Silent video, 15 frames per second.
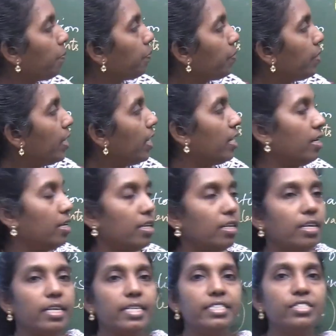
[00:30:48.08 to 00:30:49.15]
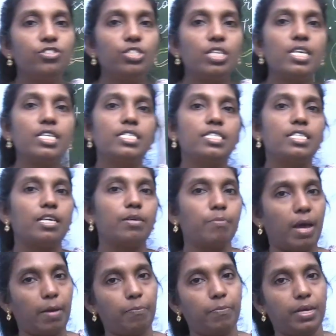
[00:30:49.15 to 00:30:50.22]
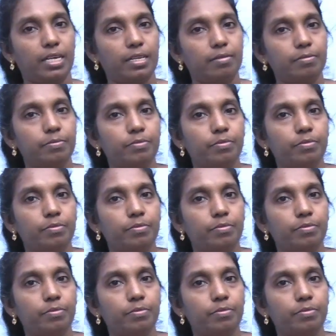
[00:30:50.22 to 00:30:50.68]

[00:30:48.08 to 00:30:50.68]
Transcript: Then, genetic mapping.